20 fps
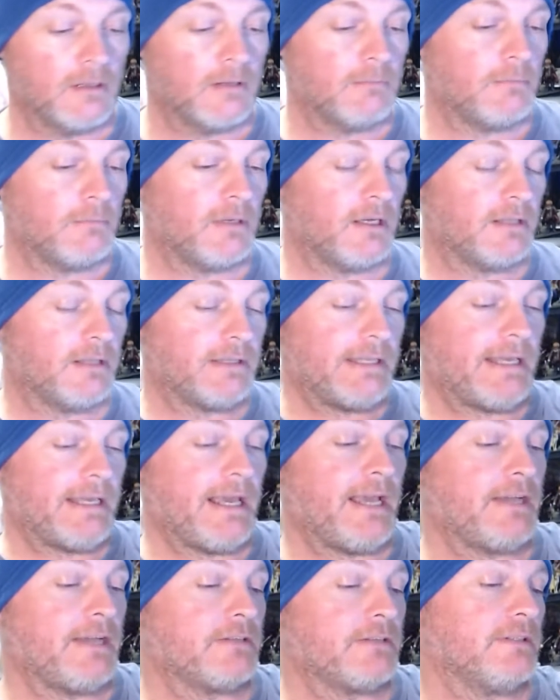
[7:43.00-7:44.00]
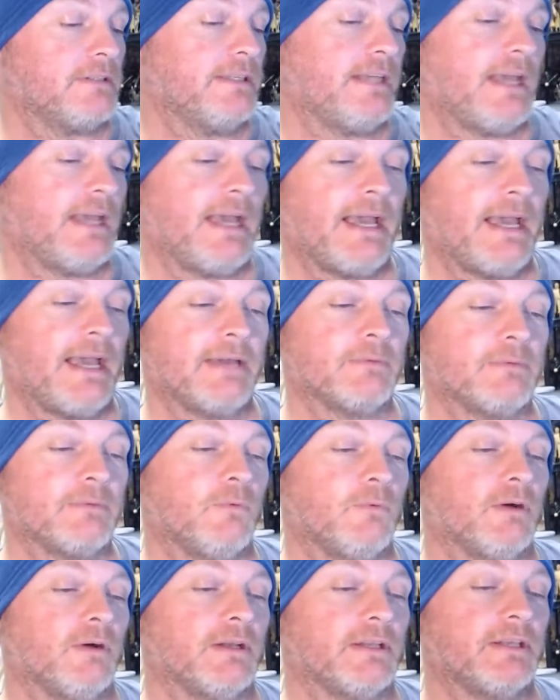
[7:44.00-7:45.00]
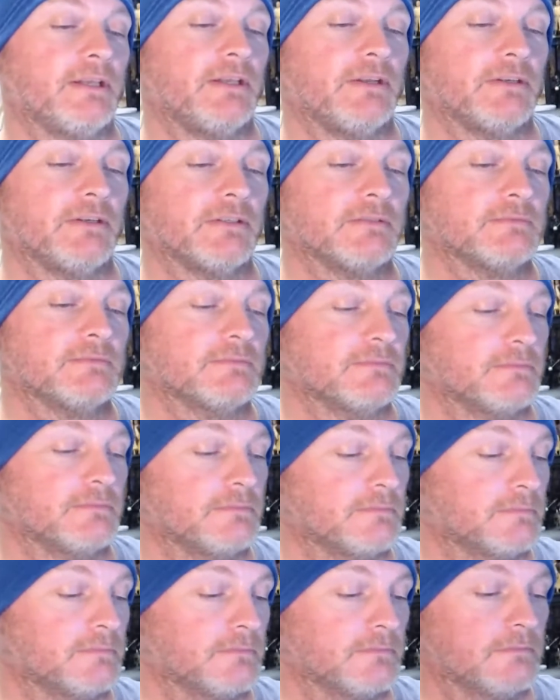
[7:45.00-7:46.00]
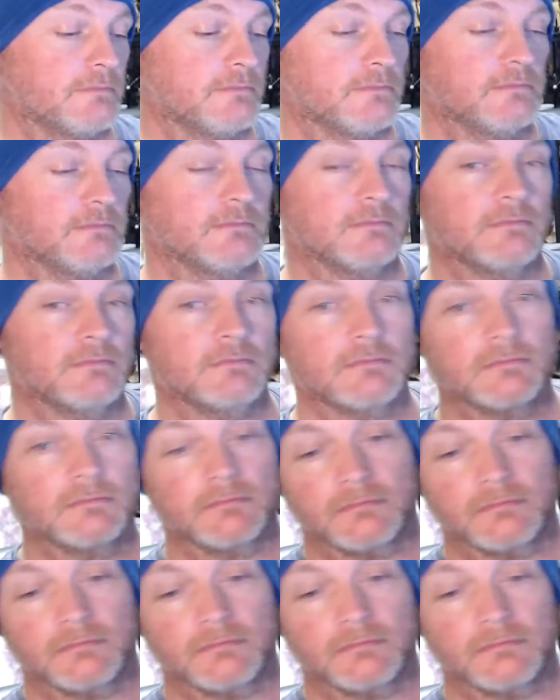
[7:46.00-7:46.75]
but they actually had one here. And